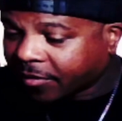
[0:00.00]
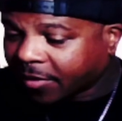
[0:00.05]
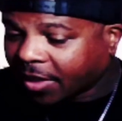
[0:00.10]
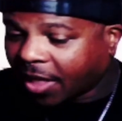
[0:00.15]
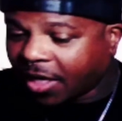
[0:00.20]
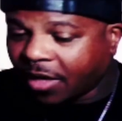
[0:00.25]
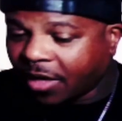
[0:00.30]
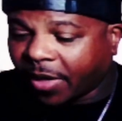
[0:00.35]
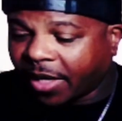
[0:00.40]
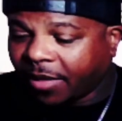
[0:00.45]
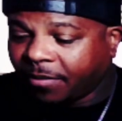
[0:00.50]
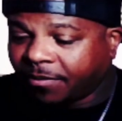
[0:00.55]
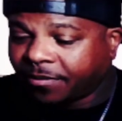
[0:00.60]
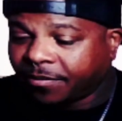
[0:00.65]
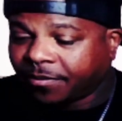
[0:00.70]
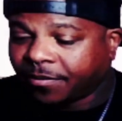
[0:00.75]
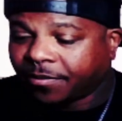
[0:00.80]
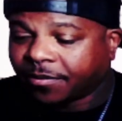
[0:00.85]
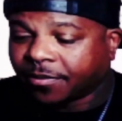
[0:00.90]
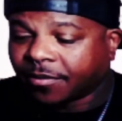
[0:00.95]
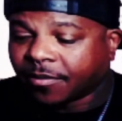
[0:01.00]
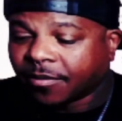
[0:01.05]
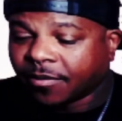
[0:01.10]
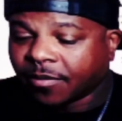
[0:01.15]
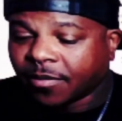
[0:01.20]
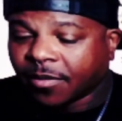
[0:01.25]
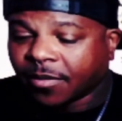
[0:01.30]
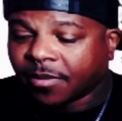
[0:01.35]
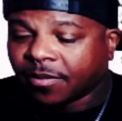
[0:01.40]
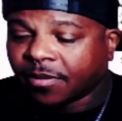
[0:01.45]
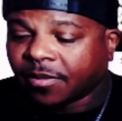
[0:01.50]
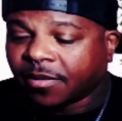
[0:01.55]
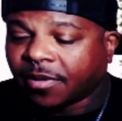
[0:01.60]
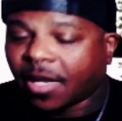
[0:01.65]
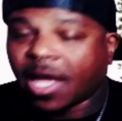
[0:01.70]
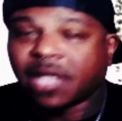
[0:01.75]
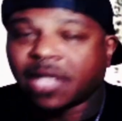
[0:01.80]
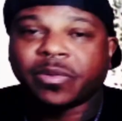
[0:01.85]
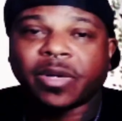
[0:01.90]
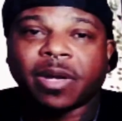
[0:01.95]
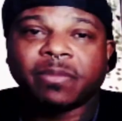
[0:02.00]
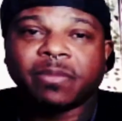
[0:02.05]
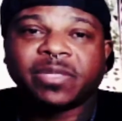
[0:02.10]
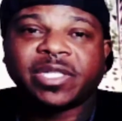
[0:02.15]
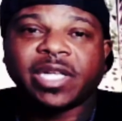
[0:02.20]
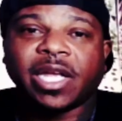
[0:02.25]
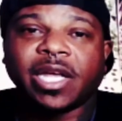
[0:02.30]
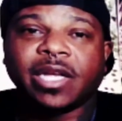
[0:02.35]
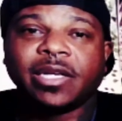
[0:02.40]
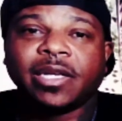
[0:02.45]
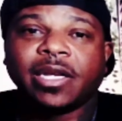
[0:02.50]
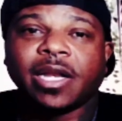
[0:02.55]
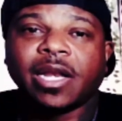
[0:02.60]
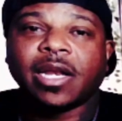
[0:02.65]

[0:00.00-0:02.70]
anyway, that's what I'm seeing.